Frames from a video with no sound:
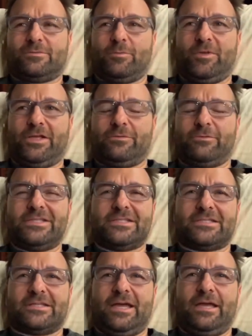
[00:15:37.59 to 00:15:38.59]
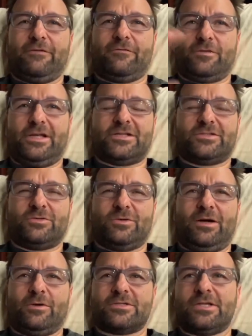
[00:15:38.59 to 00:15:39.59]
We're playing 3 and 6K for the next 2
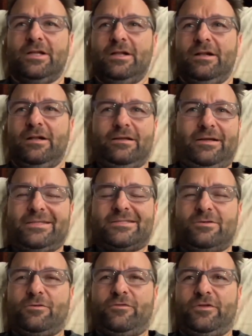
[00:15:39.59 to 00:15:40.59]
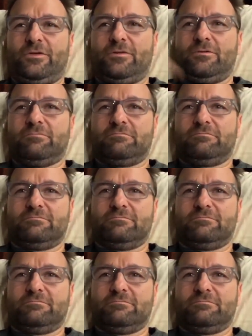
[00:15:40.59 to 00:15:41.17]
hours, and I still feel